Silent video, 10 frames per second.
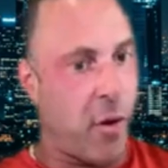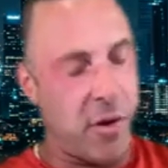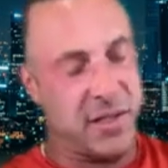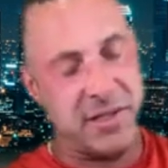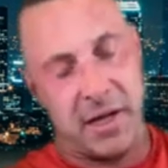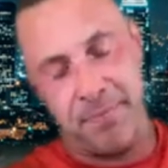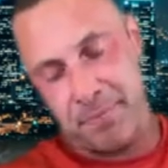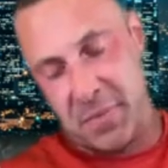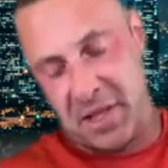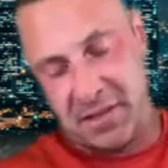to focus on
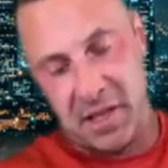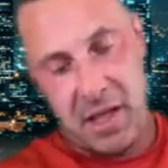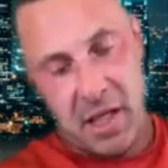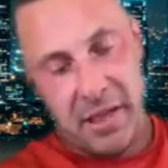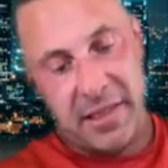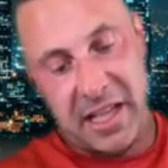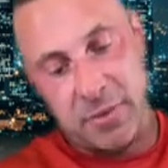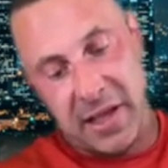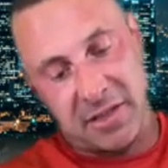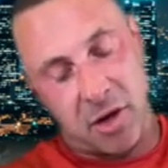because that's
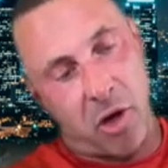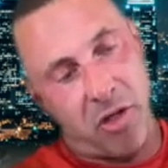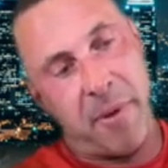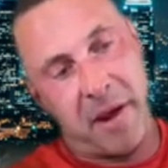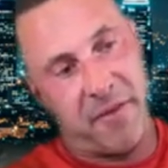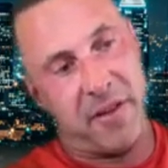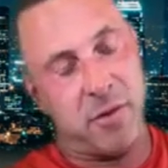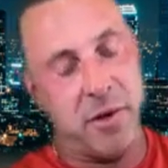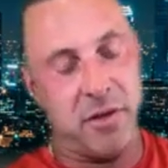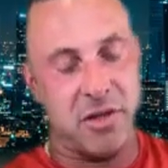what gets all the
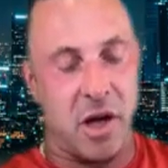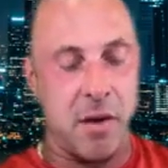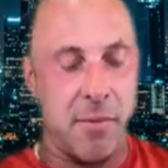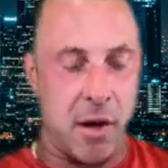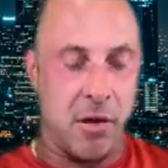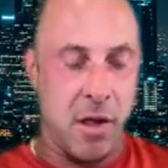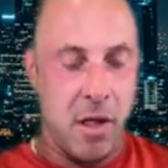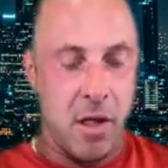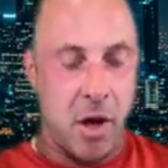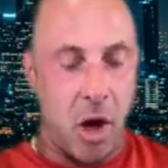benefits. So when you talk about
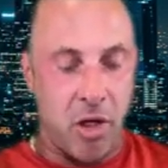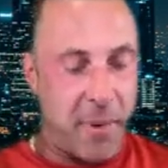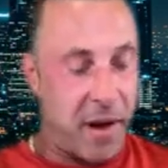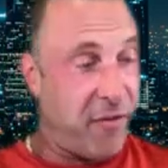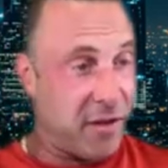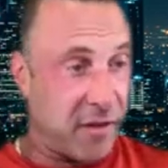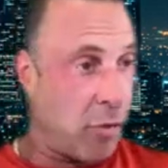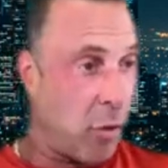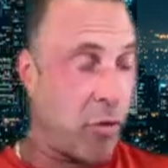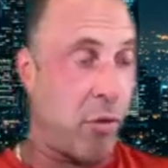all the benefits
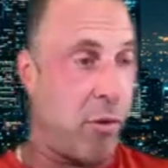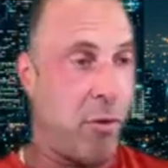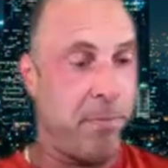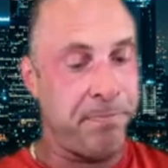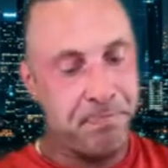of growth hormone.